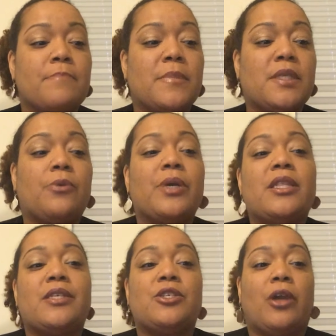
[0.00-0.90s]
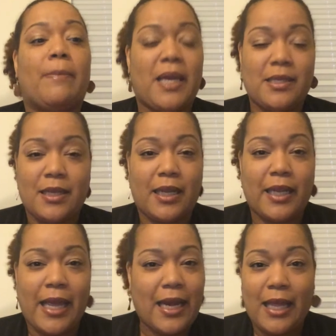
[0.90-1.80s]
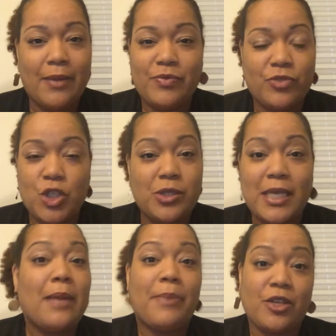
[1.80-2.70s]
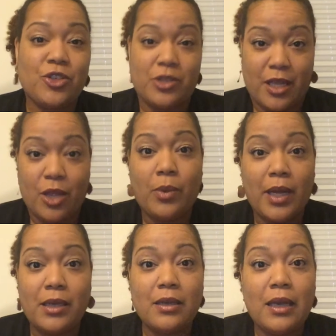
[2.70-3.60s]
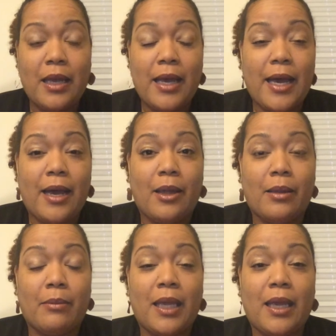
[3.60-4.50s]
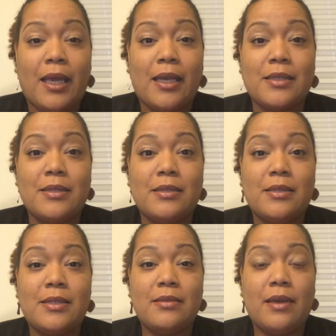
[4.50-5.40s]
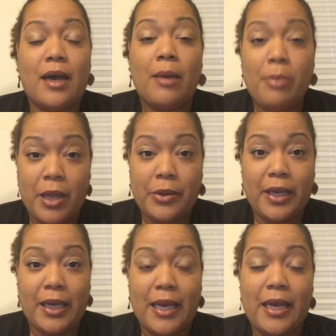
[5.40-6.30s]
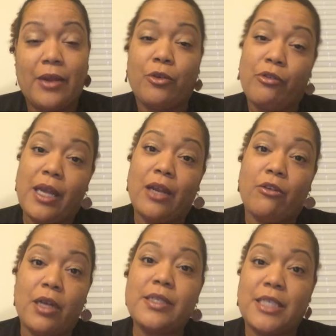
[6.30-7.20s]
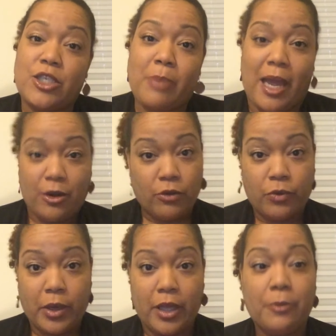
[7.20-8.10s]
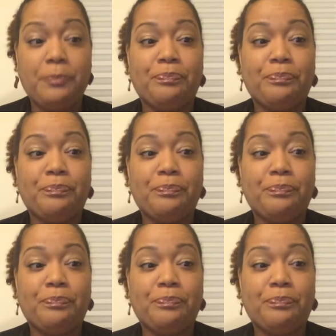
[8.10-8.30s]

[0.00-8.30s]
So with this, you can basically choose any picture that you want and upload it, and it'll create a cross stitch pattern for you,